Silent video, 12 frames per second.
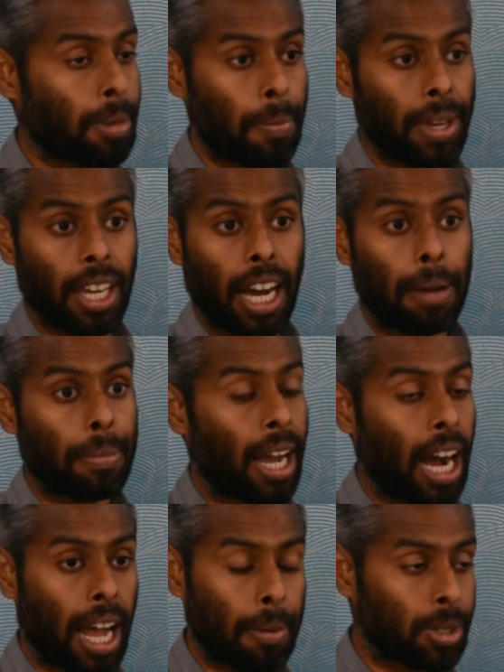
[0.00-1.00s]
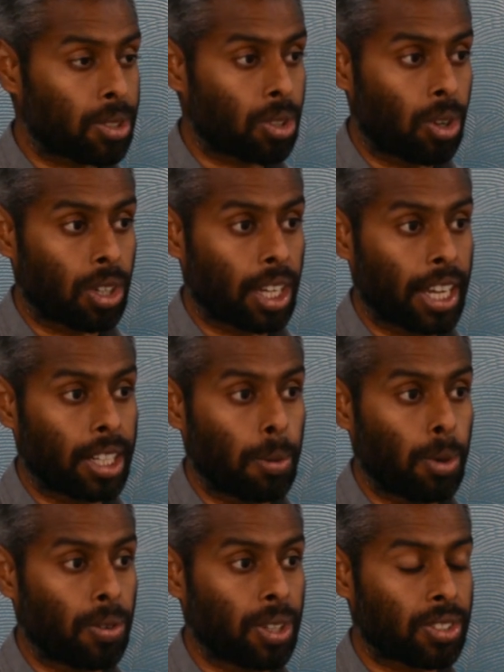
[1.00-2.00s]
maybe Amazon, A
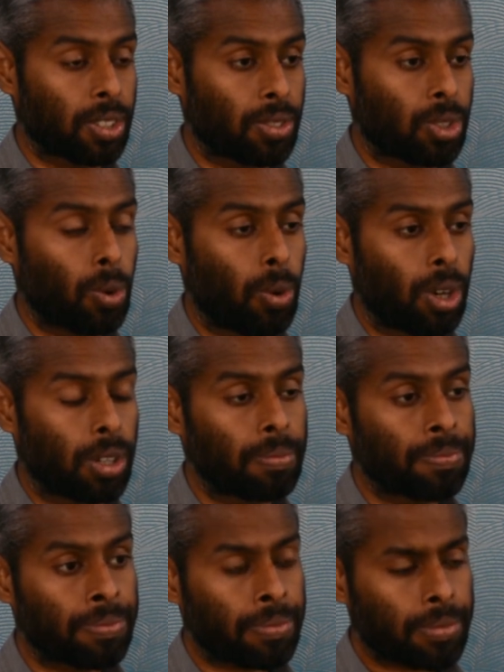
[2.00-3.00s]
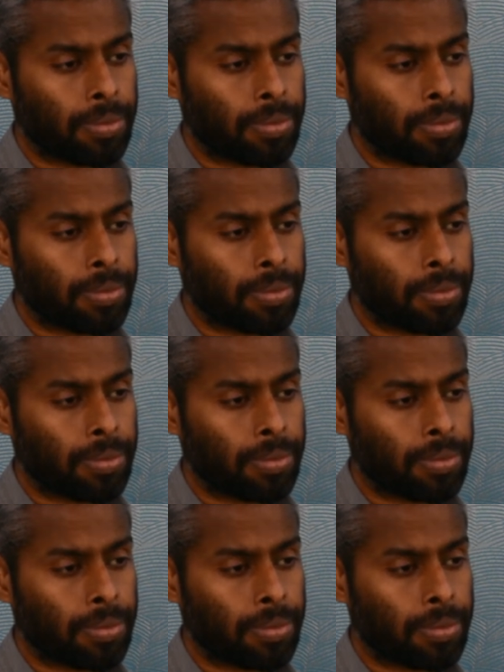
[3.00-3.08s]
W S, and so on.